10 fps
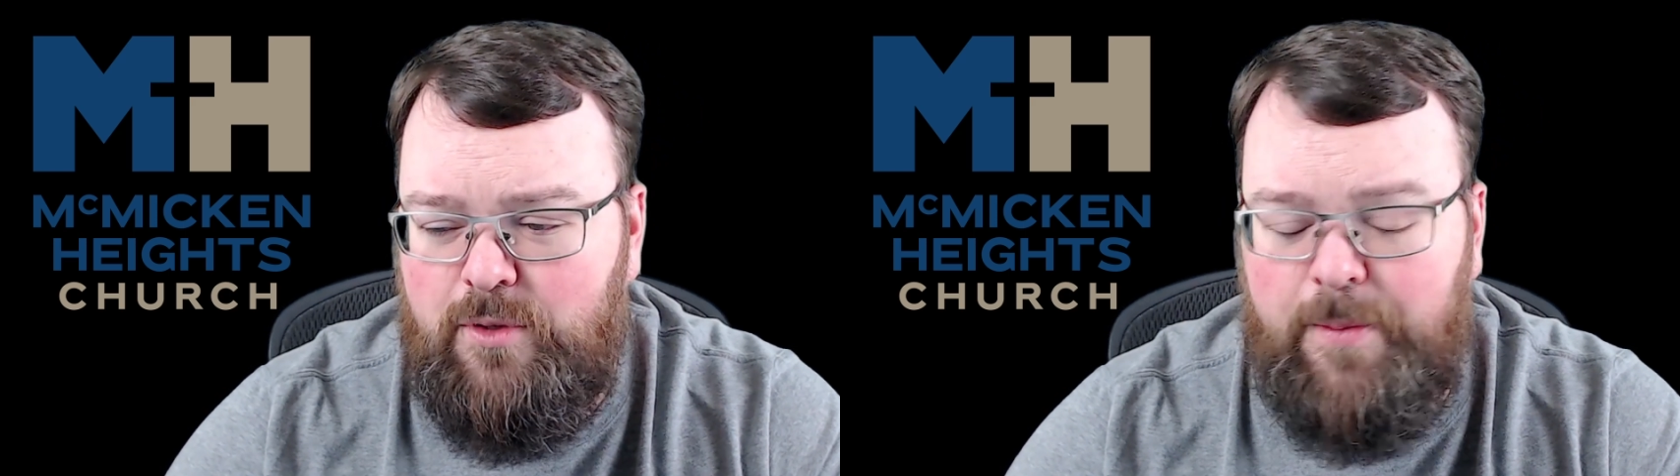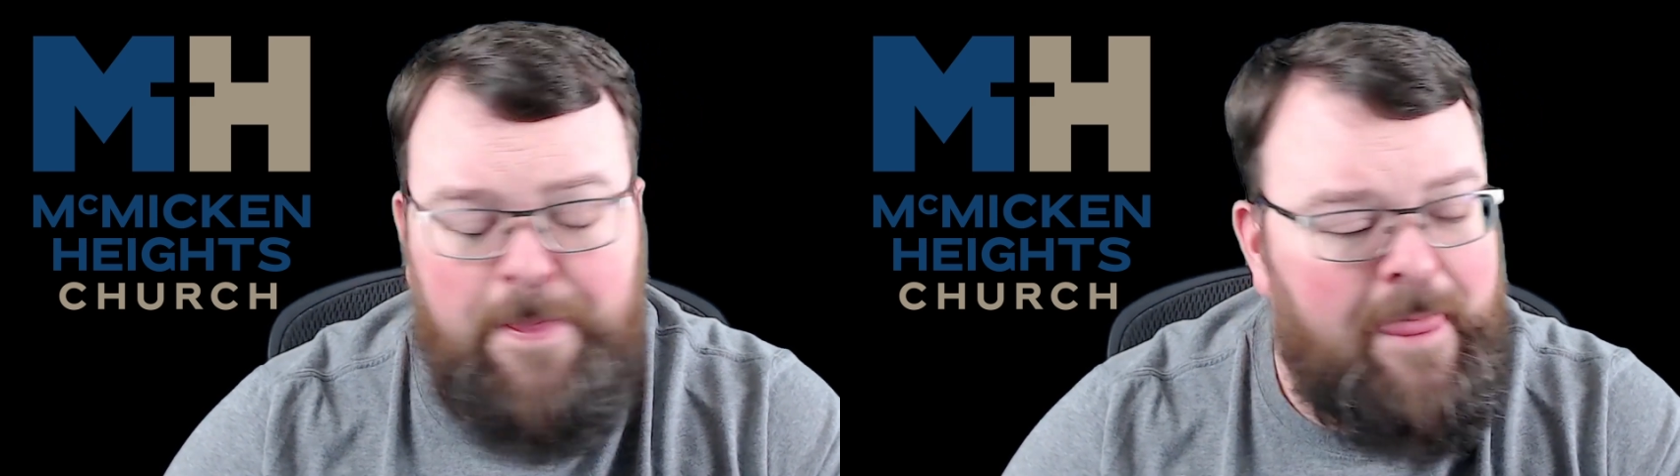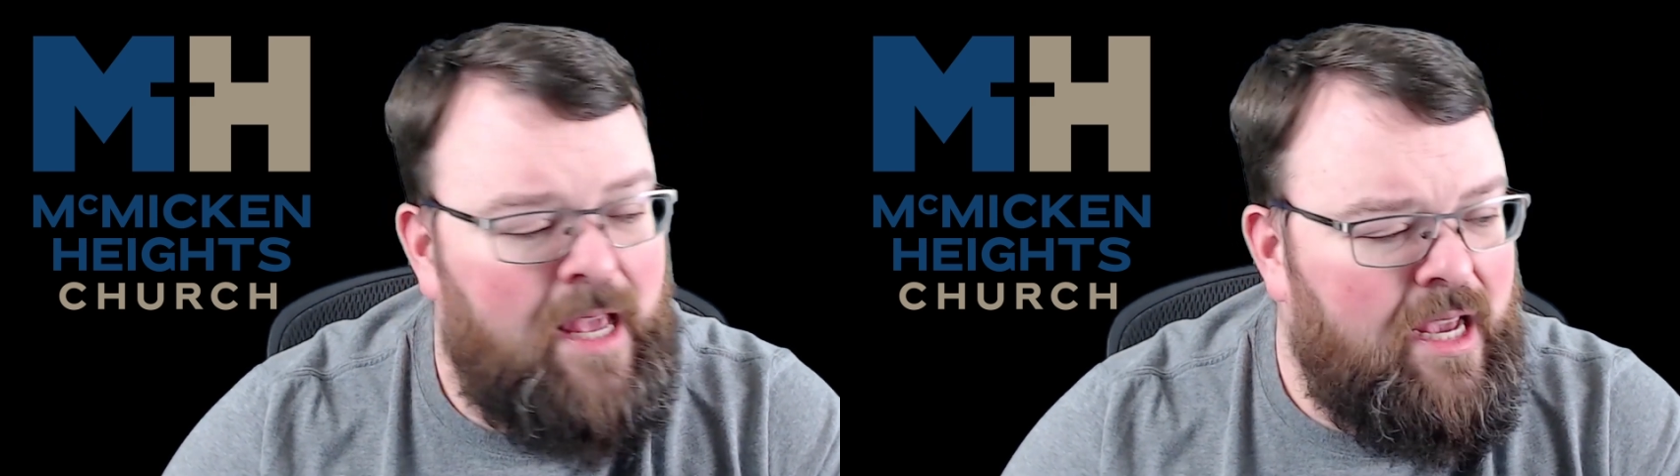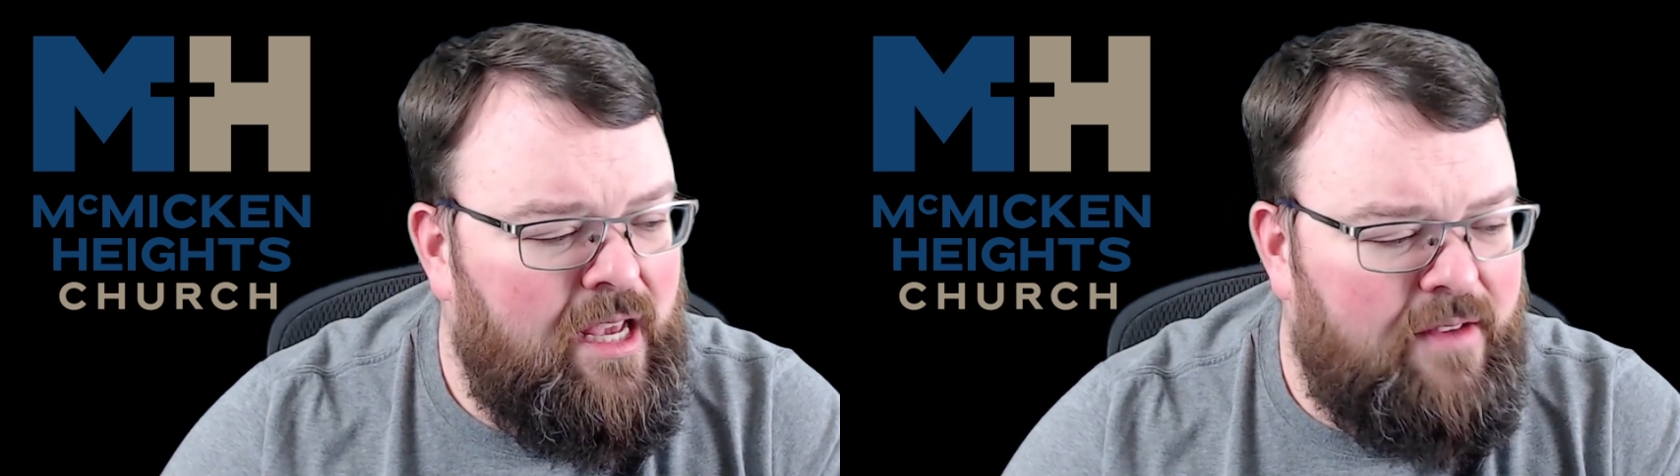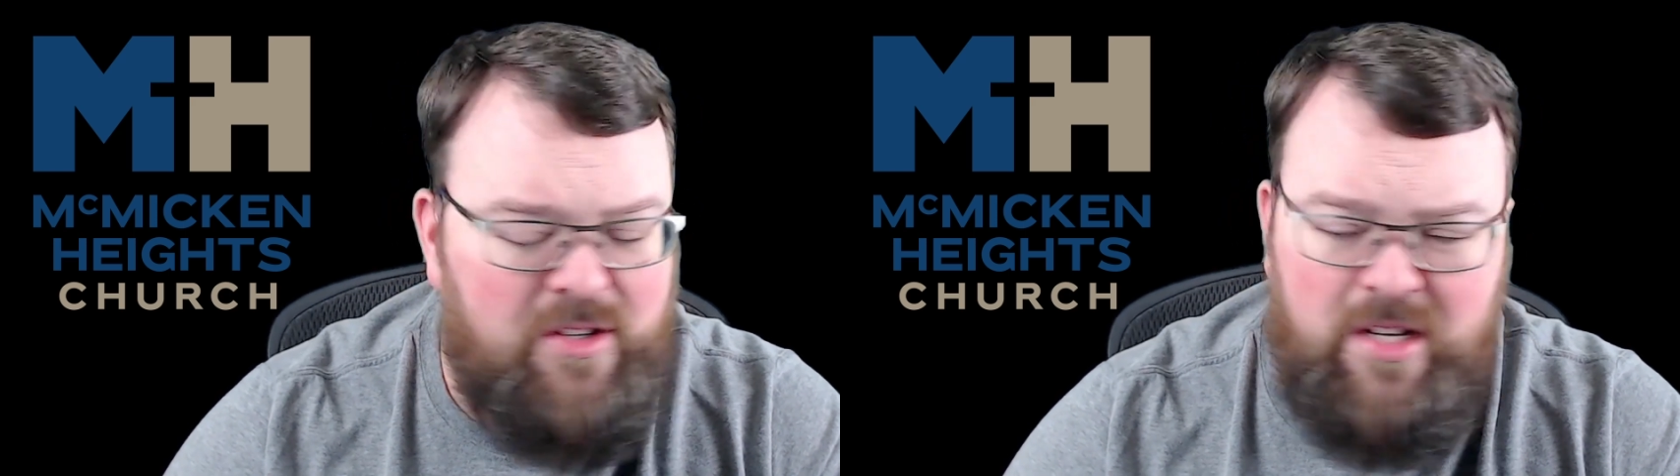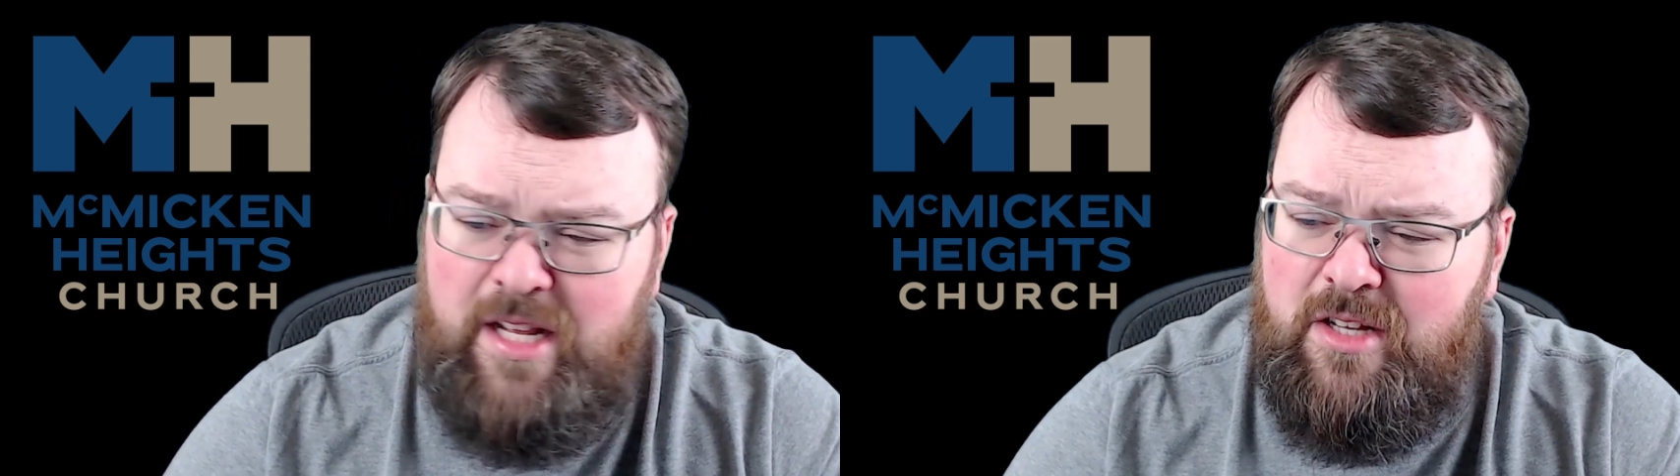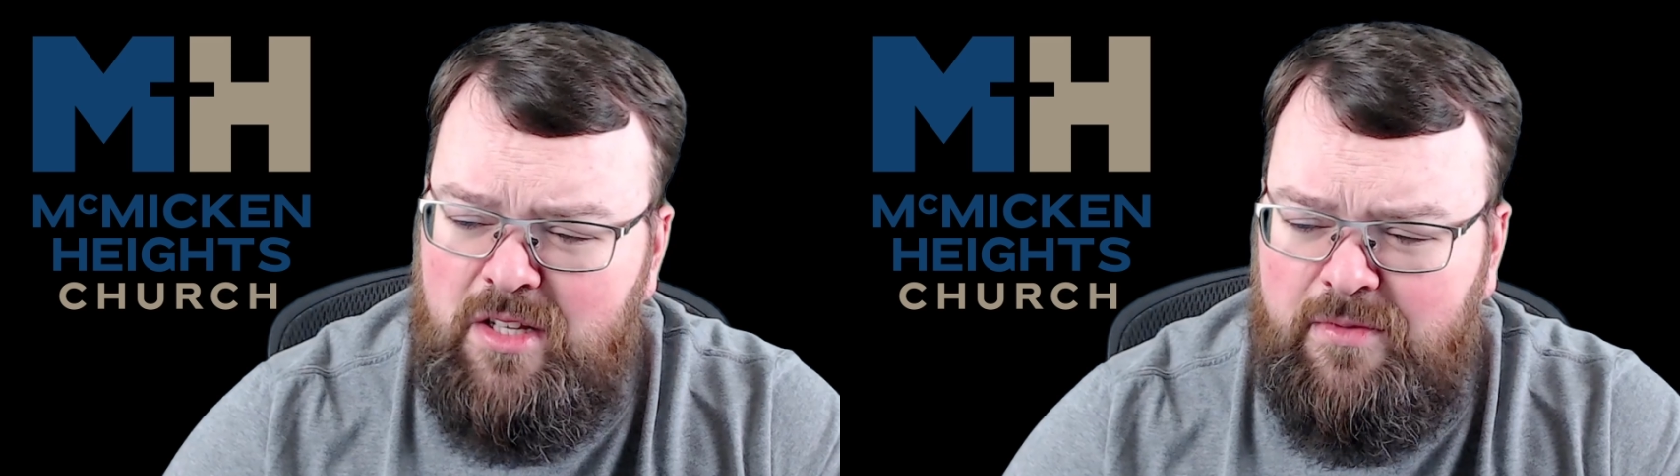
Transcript: So if there's anything else